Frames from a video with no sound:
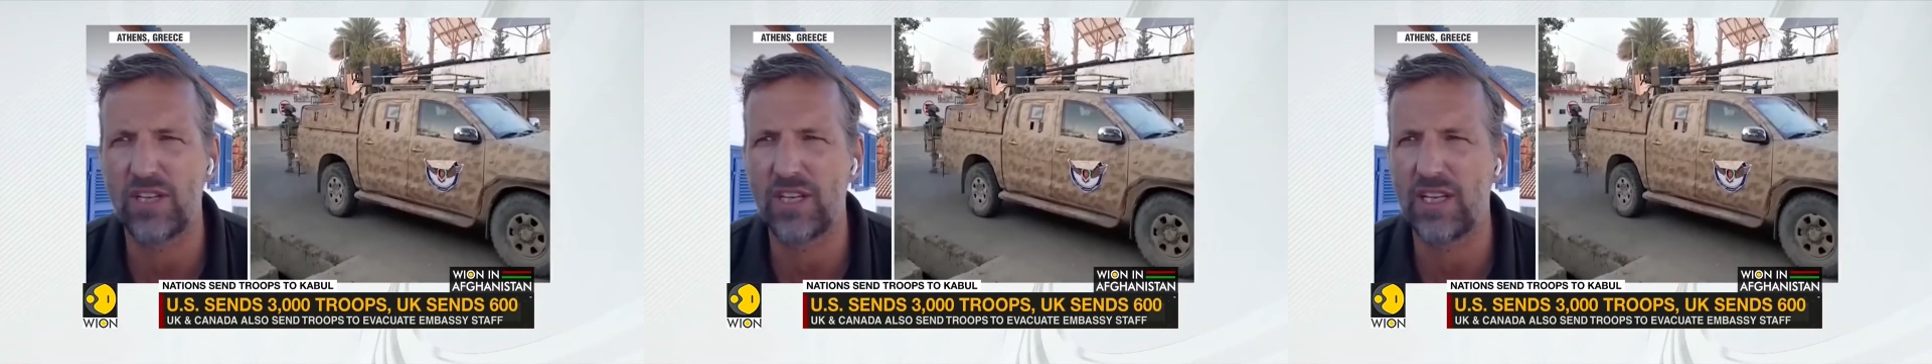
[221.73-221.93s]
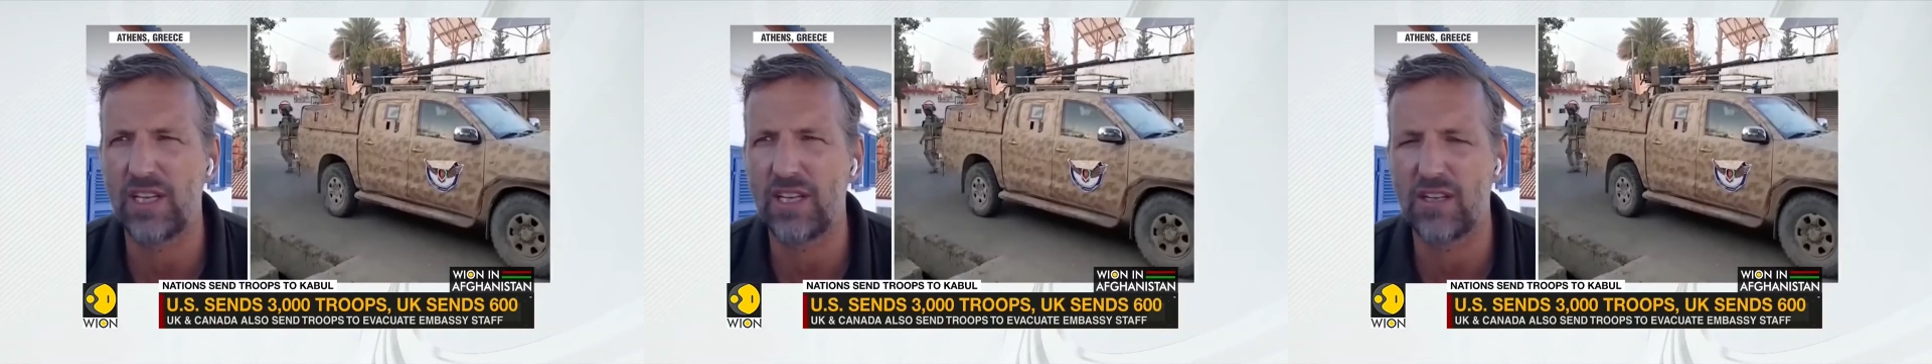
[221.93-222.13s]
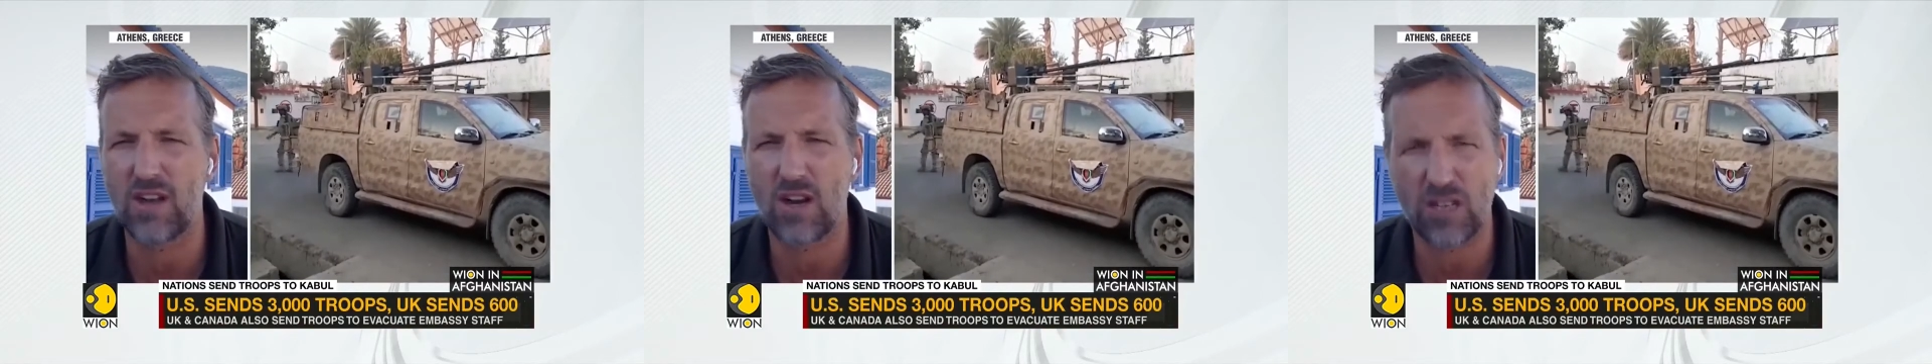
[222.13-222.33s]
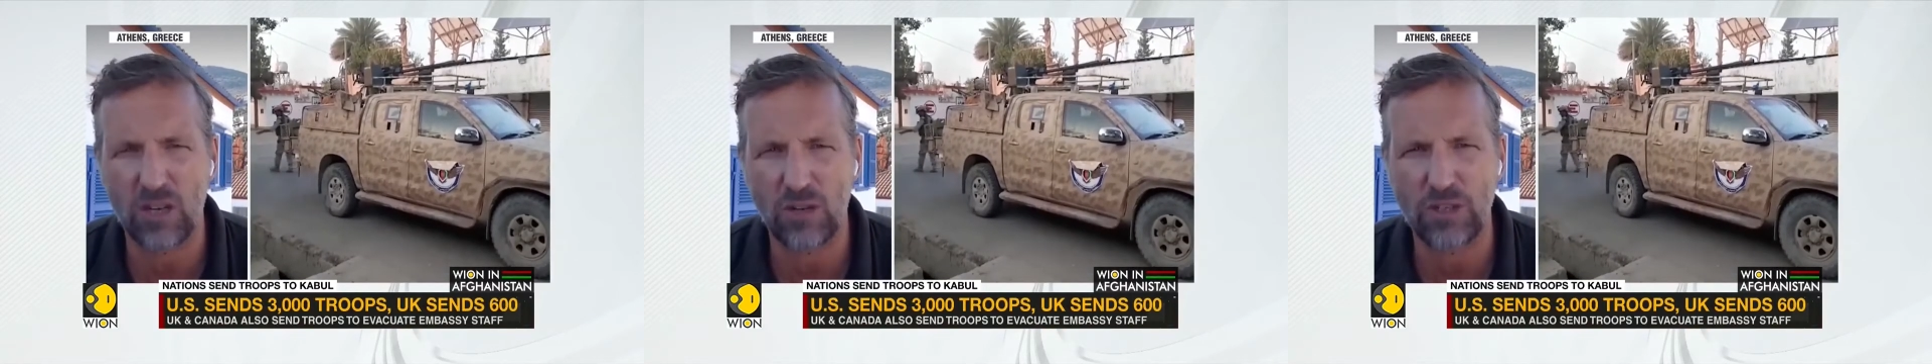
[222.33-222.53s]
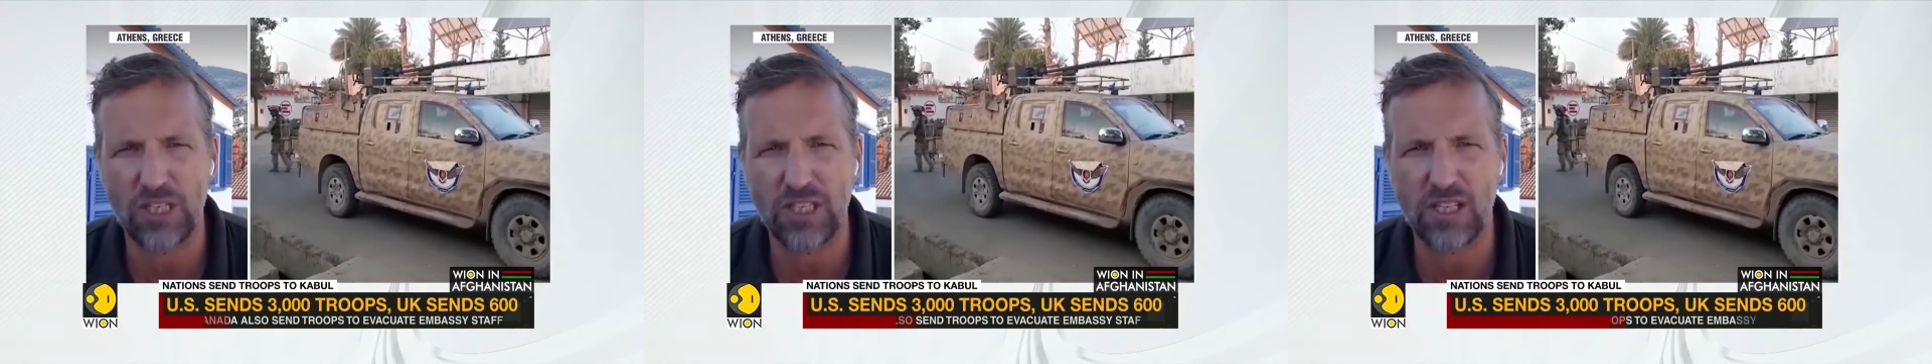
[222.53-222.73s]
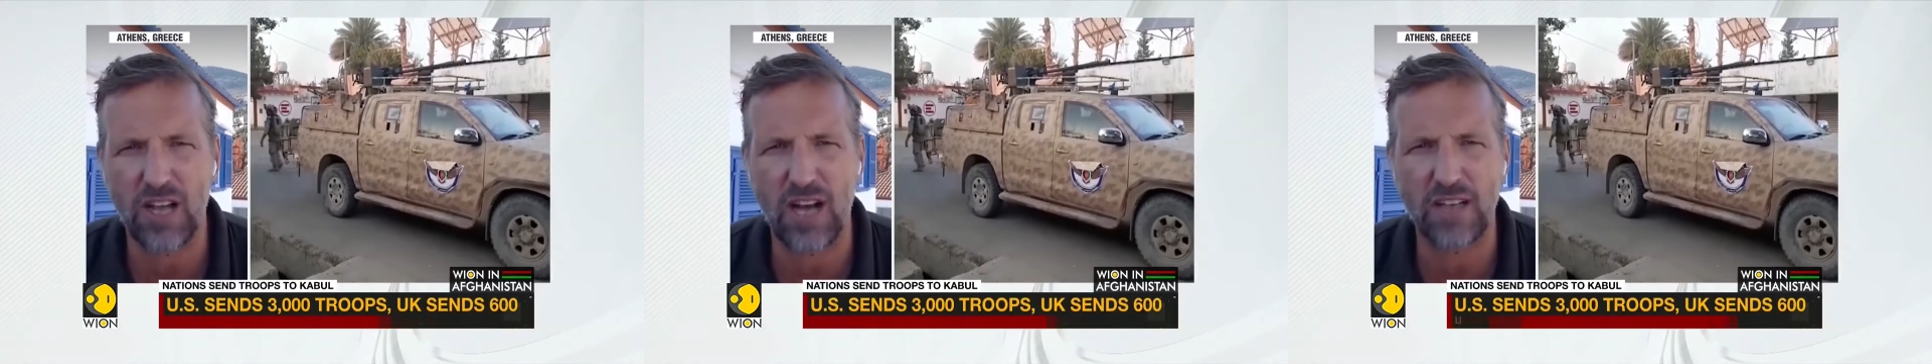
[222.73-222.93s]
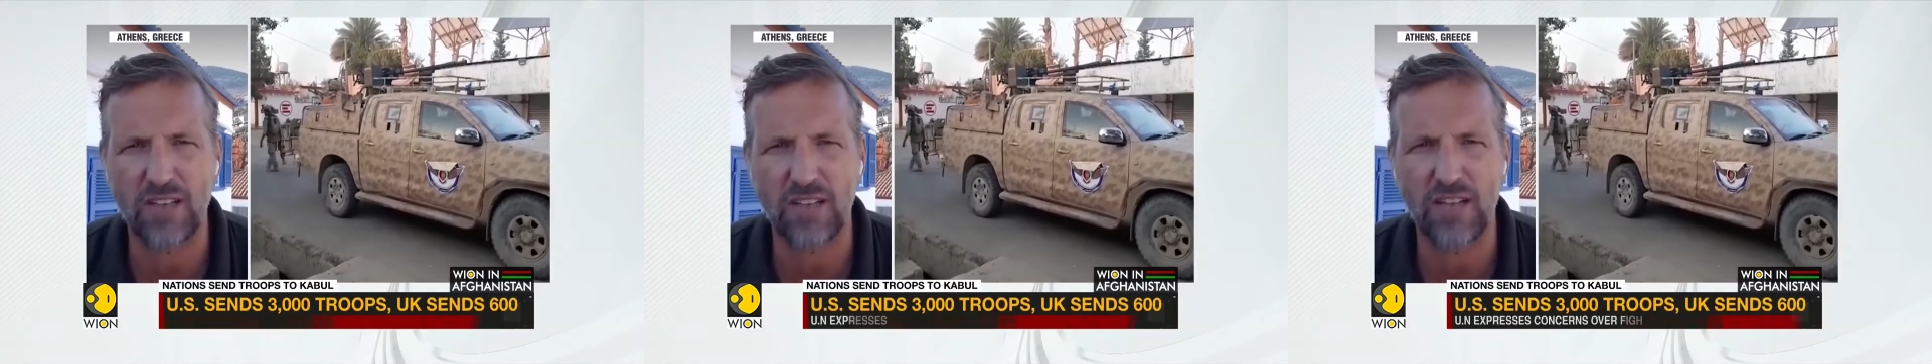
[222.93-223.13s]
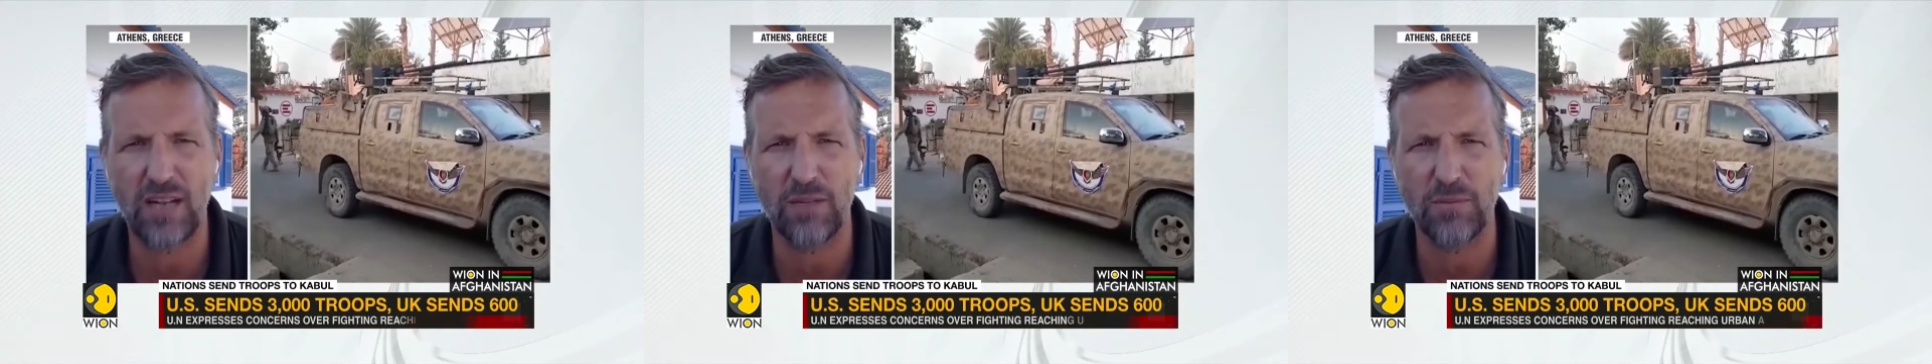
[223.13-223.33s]
the narcotics
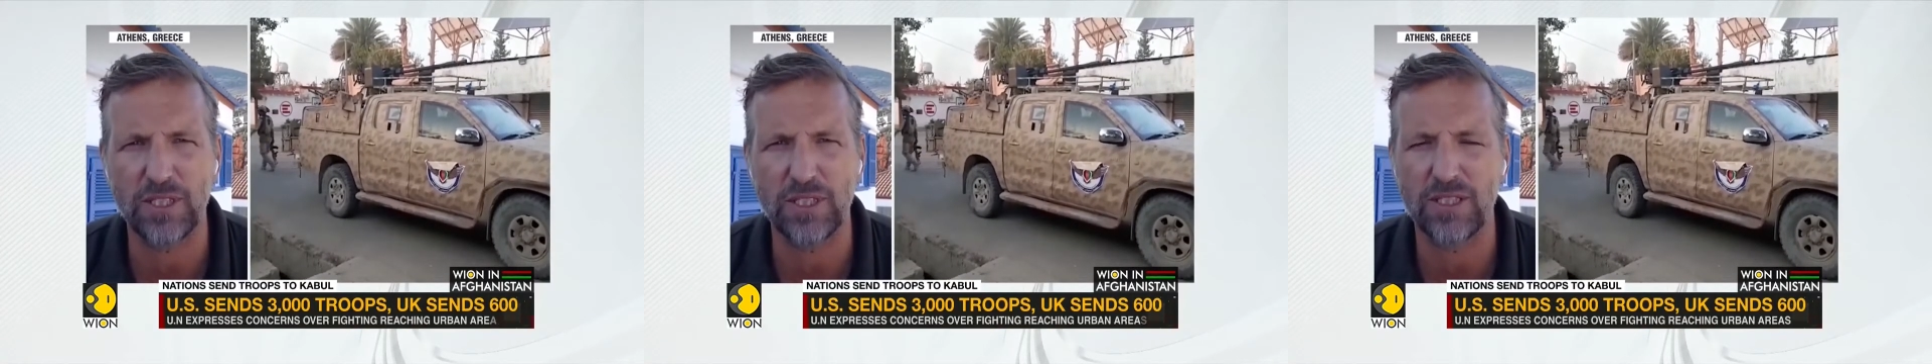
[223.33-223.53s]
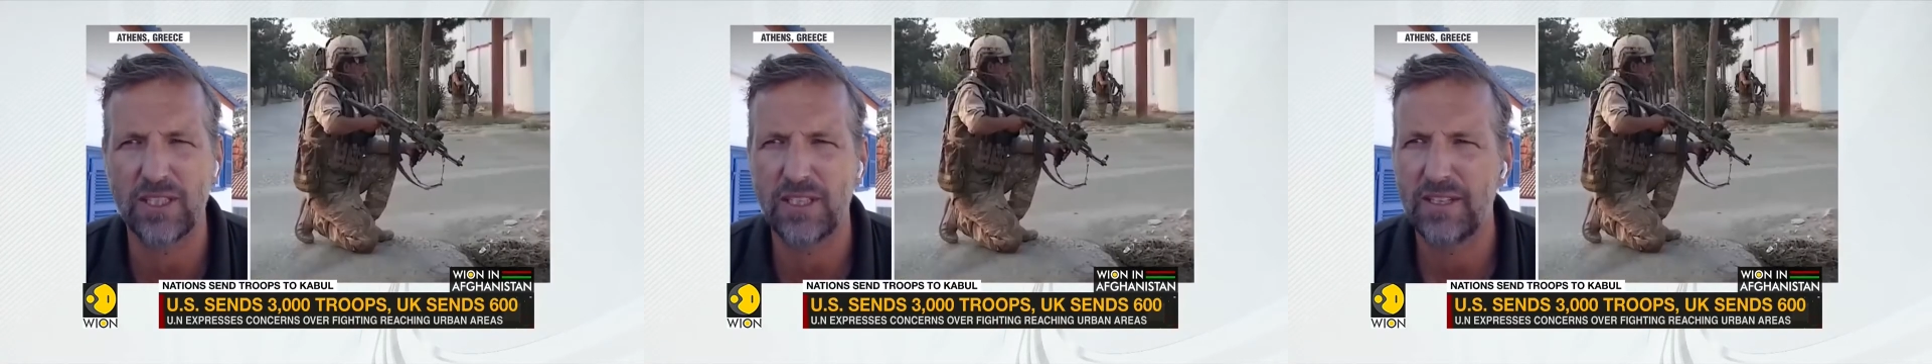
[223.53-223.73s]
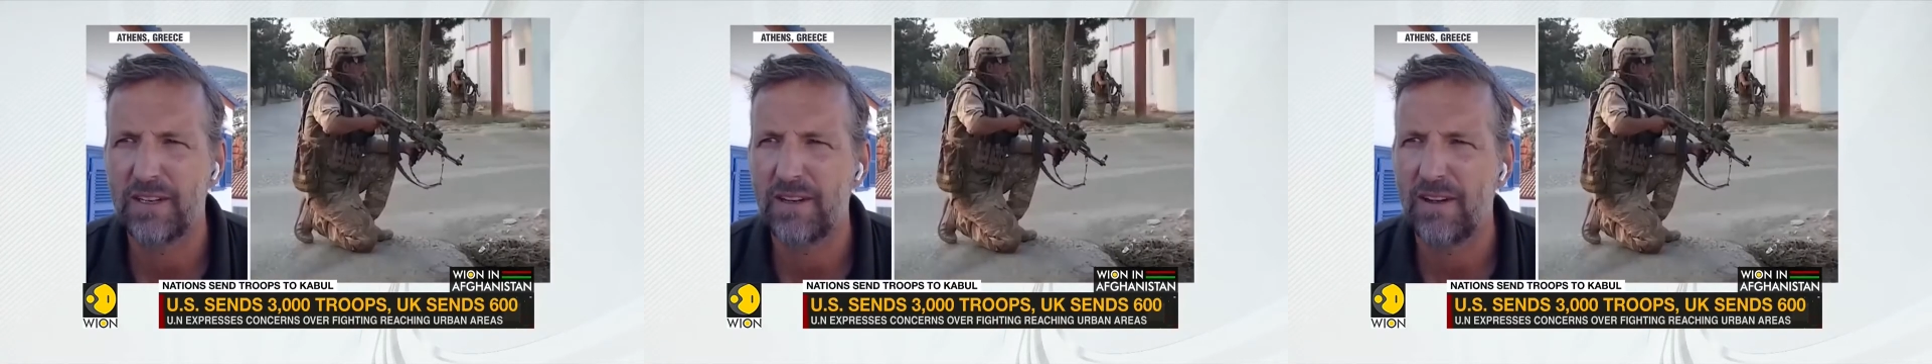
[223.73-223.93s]
line of development.